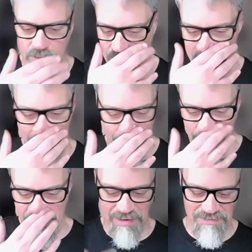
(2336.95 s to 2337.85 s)
You might
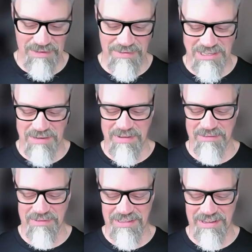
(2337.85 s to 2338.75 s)
think of some other
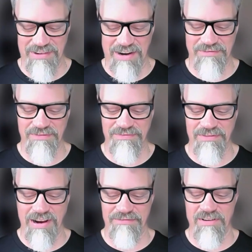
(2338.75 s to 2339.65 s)
ones that
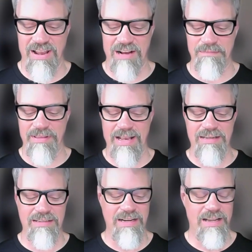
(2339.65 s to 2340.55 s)
I forgot, but that
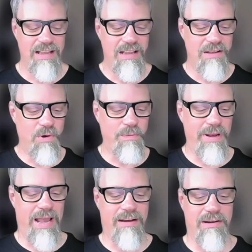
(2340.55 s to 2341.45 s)
is what
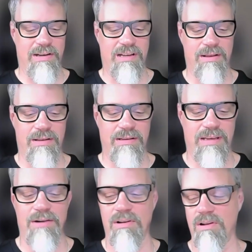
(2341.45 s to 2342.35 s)
we added a
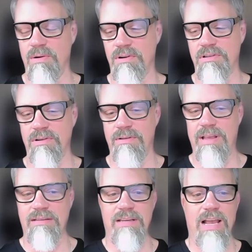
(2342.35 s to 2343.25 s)
year ago or so. That's the